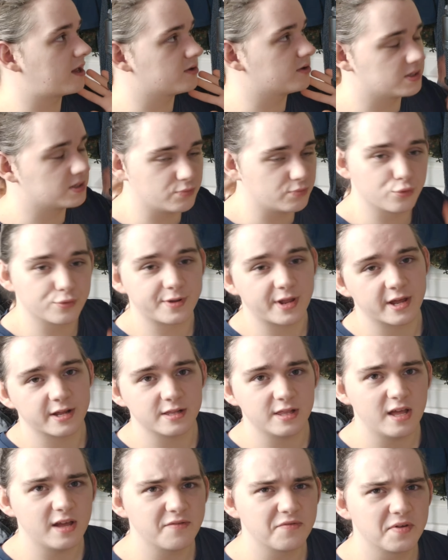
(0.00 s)
It's a board that I
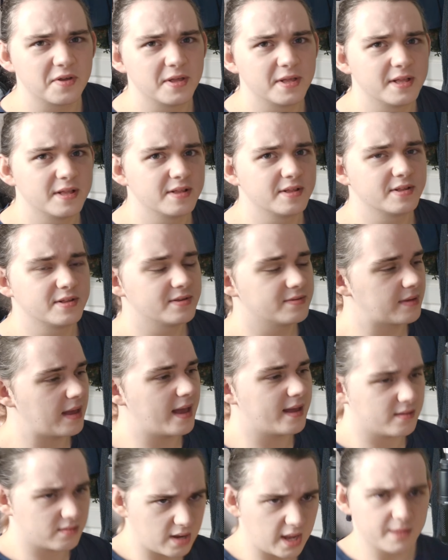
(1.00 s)
love,
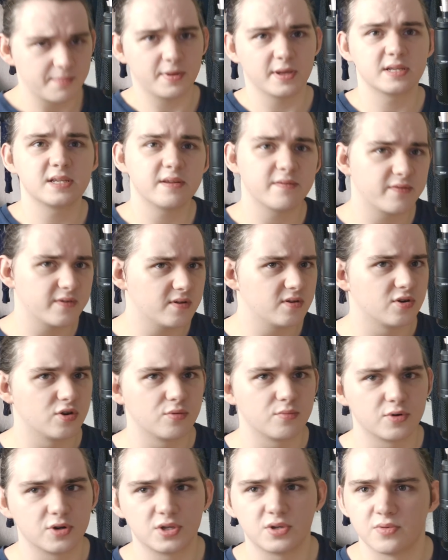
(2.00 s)
and I picked it for
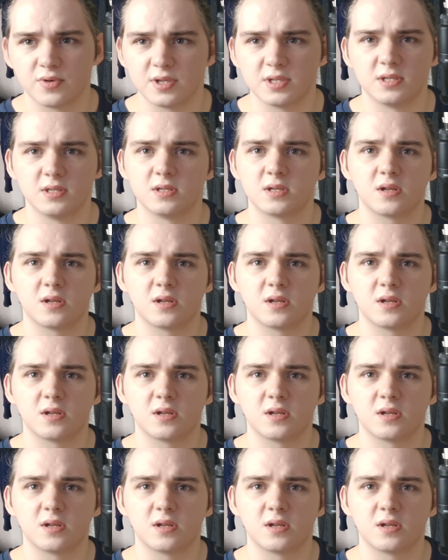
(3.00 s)
numerous reasons,